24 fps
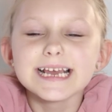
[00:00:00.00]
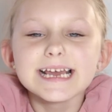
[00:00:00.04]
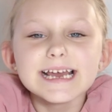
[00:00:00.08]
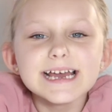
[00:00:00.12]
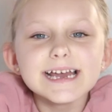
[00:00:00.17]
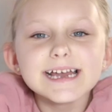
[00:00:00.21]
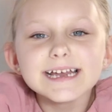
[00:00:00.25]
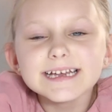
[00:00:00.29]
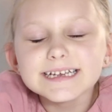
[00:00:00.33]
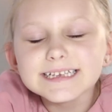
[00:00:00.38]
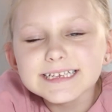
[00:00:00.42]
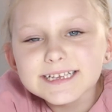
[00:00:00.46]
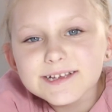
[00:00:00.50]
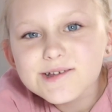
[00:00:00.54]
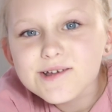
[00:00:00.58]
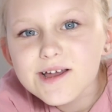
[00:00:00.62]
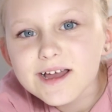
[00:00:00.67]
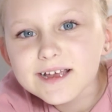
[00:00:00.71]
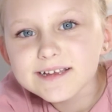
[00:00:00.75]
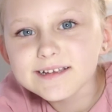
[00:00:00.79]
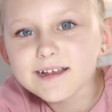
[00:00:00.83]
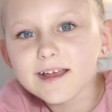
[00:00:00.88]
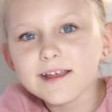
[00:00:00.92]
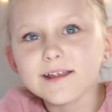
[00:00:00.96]
Okay, so
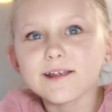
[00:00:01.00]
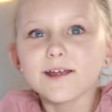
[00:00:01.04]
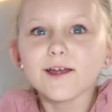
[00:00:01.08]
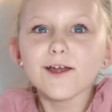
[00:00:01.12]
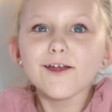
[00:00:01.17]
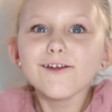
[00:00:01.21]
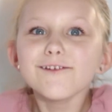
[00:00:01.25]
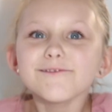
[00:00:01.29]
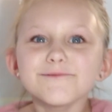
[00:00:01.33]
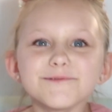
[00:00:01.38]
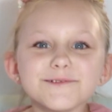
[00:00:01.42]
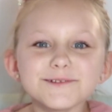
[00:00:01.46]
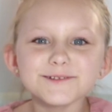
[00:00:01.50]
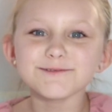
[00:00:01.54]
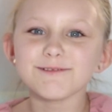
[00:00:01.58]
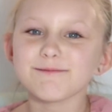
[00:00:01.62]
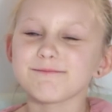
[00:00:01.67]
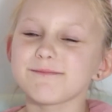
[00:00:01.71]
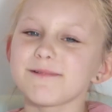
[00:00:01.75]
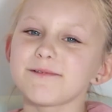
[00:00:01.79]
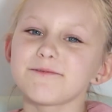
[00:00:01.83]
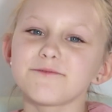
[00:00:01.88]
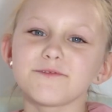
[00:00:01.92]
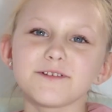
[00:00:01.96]
guys, I hope you
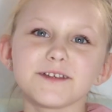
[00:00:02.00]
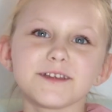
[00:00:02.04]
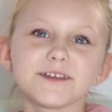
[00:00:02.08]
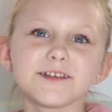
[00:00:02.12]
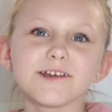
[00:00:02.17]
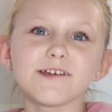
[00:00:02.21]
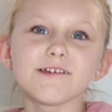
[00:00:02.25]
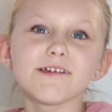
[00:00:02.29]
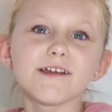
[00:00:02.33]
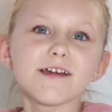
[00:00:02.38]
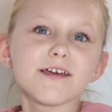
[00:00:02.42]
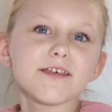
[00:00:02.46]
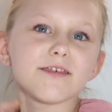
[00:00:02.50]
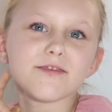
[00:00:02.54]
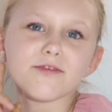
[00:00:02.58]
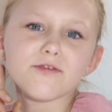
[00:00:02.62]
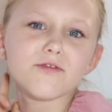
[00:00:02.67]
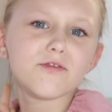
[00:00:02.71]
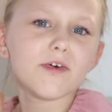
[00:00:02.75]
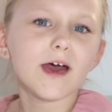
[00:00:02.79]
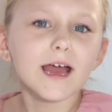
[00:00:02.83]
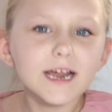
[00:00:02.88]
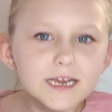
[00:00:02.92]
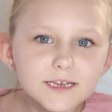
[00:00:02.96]
enjoyed the video.
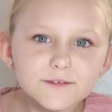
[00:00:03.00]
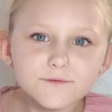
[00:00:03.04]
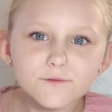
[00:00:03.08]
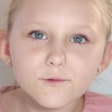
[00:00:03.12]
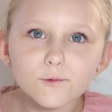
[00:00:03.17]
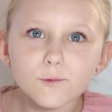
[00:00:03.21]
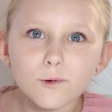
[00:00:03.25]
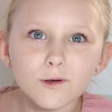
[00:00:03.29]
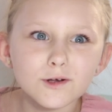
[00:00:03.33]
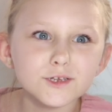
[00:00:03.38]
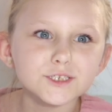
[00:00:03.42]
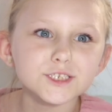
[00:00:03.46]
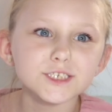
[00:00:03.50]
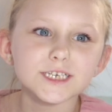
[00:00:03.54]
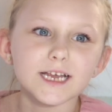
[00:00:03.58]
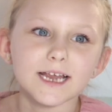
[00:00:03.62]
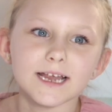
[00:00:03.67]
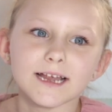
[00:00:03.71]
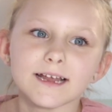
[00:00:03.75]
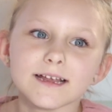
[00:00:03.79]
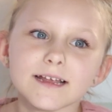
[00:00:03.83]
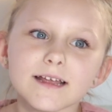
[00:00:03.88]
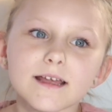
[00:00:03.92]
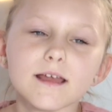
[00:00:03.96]
Thanks for
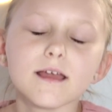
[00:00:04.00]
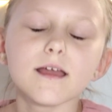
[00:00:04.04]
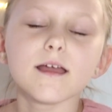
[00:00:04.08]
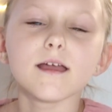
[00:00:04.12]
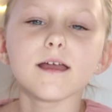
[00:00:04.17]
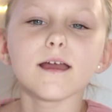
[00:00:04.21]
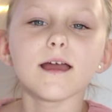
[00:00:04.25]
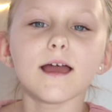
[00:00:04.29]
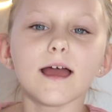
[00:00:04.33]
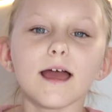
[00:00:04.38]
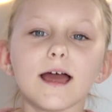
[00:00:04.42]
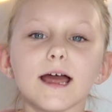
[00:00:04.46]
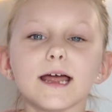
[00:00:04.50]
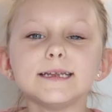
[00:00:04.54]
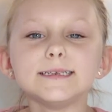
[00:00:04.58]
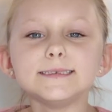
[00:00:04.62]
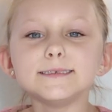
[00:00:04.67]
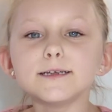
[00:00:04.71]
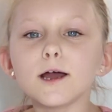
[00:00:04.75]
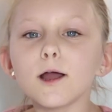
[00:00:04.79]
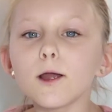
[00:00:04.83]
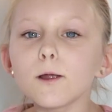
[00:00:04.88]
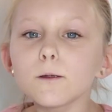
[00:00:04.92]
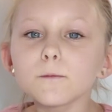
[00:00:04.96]
watching, and
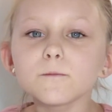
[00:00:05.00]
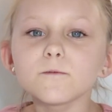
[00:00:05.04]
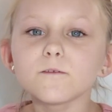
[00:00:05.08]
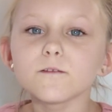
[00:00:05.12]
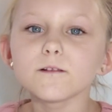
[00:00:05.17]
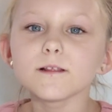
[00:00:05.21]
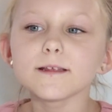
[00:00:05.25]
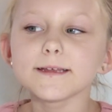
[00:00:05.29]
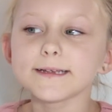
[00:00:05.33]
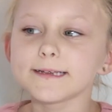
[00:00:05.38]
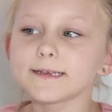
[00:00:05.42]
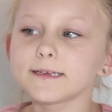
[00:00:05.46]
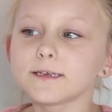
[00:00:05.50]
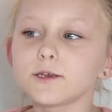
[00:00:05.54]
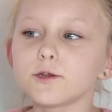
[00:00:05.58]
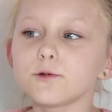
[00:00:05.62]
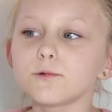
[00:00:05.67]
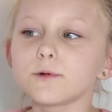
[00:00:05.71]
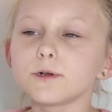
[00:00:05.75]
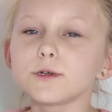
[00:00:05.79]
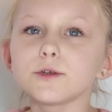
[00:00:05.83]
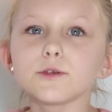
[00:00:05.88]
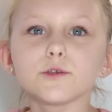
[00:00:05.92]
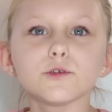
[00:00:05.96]
hopefully you
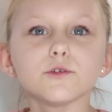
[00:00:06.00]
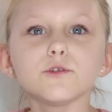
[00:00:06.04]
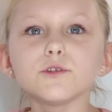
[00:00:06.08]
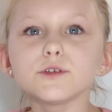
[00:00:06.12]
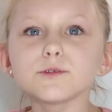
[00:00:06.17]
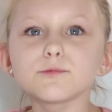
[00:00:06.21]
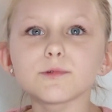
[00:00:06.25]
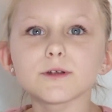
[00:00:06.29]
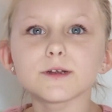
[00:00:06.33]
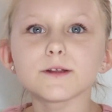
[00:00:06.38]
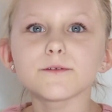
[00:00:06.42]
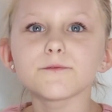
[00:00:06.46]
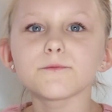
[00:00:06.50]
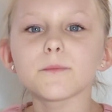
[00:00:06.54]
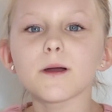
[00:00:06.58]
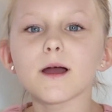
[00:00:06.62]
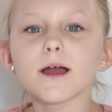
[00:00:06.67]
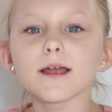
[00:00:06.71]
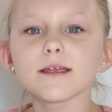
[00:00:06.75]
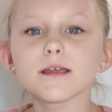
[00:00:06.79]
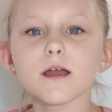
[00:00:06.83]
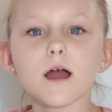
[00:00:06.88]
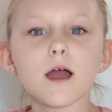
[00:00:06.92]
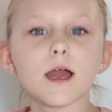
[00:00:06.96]
will use one of
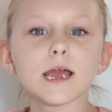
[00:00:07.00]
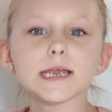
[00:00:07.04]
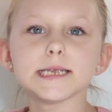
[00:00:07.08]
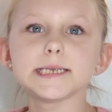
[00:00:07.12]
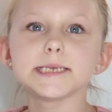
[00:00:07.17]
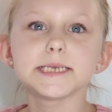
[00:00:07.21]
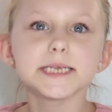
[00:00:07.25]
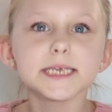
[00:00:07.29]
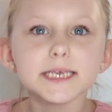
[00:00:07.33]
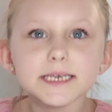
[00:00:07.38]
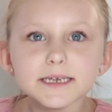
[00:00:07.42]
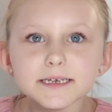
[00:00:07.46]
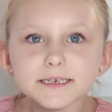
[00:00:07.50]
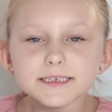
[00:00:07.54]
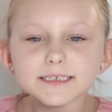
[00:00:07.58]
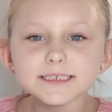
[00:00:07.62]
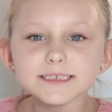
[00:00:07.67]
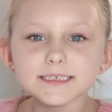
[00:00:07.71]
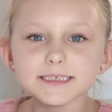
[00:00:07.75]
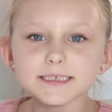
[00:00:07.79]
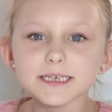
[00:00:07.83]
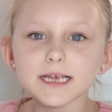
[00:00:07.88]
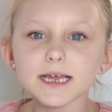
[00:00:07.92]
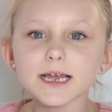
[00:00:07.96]
my
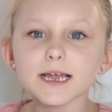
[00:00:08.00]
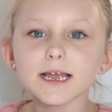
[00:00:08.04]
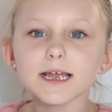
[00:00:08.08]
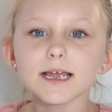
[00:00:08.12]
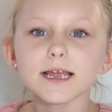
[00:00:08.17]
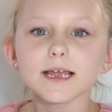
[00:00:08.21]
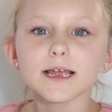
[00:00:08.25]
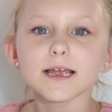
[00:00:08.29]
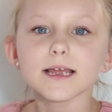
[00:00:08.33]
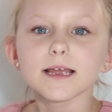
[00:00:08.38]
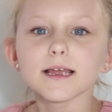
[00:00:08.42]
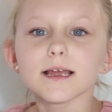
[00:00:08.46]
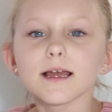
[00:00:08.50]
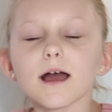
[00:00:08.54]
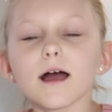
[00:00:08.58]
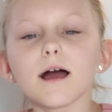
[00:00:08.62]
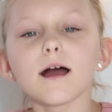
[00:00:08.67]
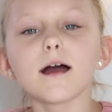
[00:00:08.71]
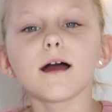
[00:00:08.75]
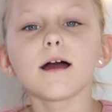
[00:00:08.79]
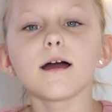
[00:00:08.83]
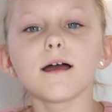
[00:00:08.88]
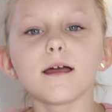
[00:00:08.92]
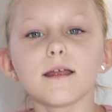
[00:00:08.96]
ideas.
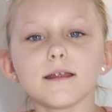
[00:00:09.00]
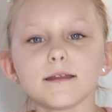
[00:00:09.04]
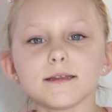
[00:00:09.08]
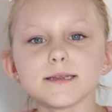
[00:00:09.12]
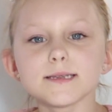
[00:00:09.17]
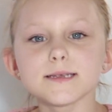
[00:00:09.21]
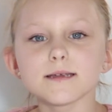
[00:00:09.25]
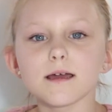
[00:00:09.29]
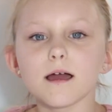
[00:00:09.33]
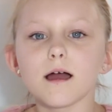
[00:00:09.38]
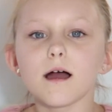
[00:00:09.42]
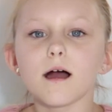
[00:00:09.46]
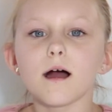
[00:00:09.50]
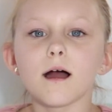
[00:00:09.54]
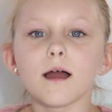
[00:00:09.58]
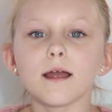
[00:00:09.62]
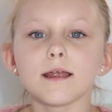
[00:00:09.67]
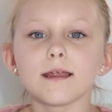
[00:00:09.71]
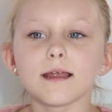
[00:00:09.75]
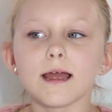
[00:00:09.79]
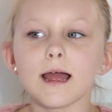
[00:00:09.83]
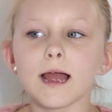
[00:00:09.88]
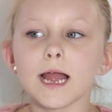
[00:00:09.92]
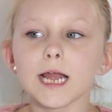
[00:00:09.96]
And
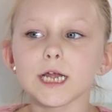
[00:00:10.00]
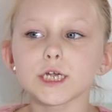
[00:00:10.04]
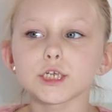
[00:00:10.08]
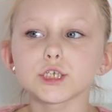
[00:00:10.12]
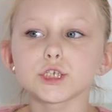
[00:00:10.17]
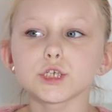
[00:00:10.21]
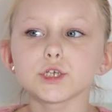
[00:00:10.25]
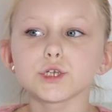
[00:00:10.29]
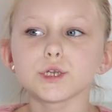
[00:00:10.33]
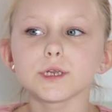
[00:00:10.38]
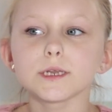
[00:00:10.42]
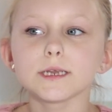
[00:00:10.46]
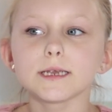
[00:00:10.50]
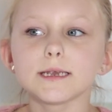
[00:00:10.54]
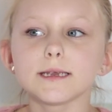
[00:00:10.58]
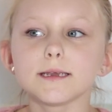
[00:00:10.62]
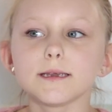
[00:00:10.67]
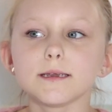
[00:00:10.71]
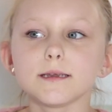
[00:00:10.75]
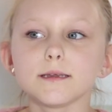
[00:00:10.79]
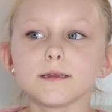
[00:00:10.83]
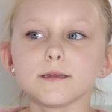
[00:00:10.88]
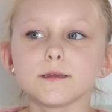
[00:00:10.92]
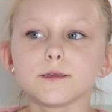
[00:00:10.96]
I
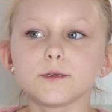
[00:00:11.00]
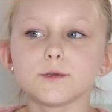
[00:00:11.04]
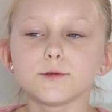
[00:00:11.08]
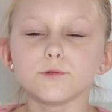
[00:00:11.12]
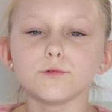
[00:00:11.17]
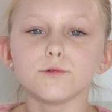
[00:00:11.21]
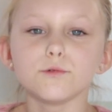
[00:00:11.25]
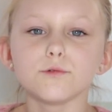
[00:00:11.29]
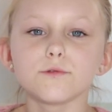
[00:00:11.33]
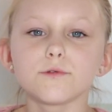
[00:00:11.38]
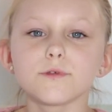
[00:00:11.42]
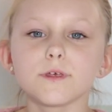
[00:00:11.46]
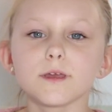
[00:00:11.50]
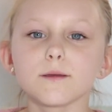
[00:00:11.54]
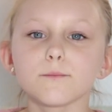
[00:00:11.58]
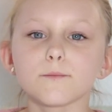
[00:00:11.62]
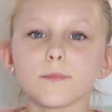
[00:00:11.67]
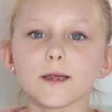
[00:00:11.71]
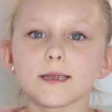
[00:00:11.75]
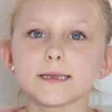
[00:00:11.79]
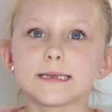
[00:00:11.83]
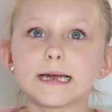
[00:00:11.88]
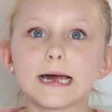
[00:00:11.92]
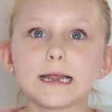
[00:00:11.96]
actually do think
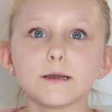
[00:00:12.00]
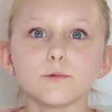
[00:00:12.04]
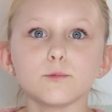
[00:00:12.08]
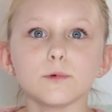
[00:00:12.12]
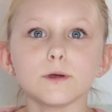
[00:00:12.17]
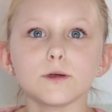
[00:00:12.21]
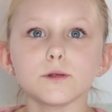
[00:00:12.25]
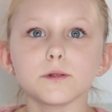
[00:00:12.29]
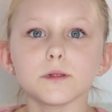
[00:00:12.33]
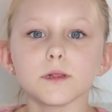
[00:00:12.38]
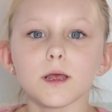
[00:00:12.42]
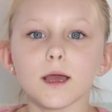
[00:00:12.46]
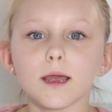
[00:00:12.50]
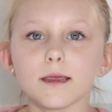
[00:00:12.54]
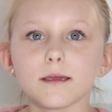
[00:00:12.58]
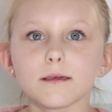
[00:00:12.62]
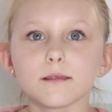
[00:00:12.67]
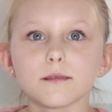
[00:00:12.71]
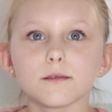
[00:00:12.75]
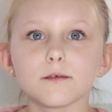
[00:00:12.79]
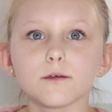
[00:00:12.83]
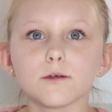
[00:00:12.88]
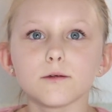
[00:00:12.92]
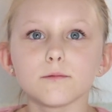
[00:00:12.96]
my dad will
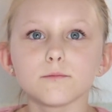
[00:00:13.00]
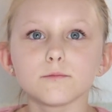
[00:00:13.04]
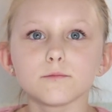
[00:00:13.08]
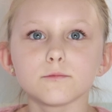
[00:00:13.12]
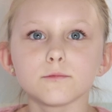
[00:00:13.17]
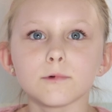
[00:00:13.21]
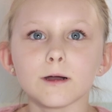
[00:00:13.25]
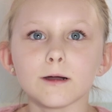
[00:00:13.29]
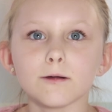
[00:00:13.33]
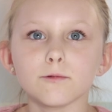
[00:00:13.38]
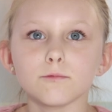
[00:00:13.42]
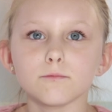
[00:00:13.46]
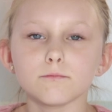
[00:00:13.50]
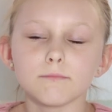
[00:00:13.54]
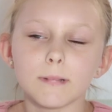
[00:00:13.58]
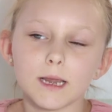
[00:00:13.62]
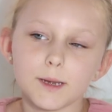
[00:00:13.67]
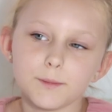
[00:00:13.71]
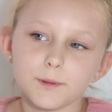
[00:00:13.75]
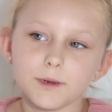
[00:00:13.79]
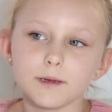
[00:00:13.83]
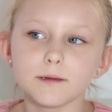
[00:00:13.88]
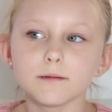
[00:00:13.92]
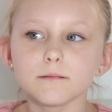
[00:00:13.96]
like them. Well,
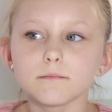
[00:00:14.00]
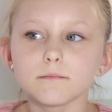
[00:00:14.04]
maybe,